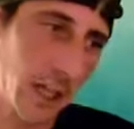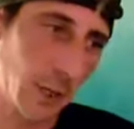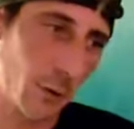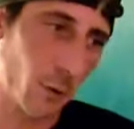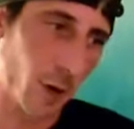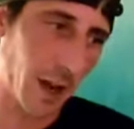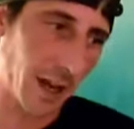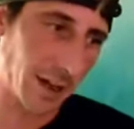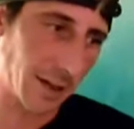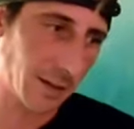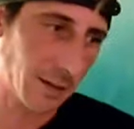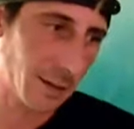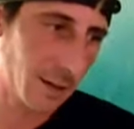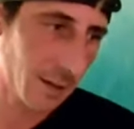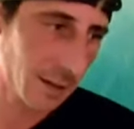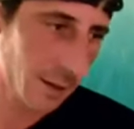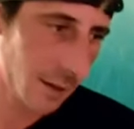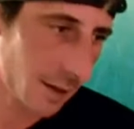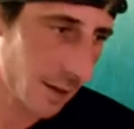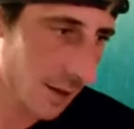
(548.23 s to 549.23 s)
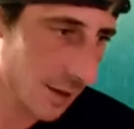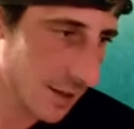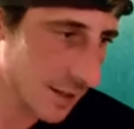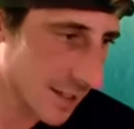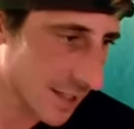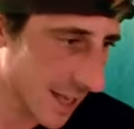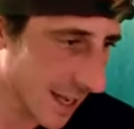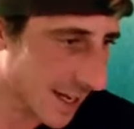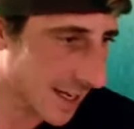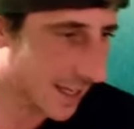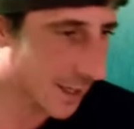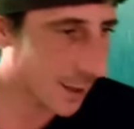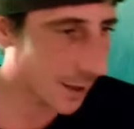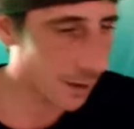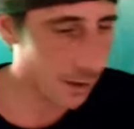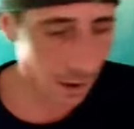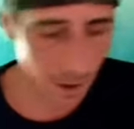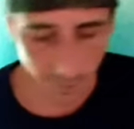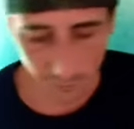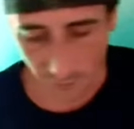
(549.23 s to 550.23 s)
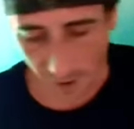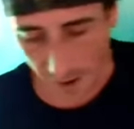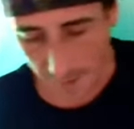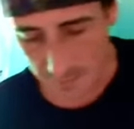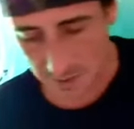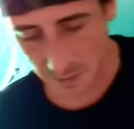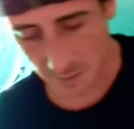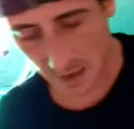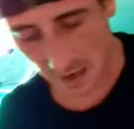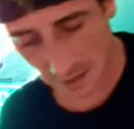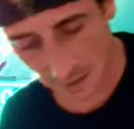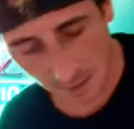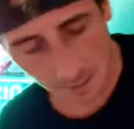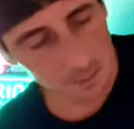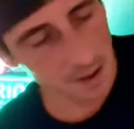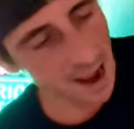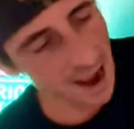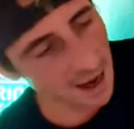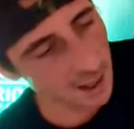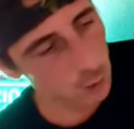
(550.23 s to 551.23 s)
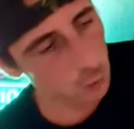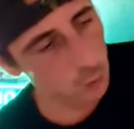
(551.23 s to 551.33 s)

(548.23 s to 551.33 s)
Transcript: great. Sending good luck vibes, man. The pack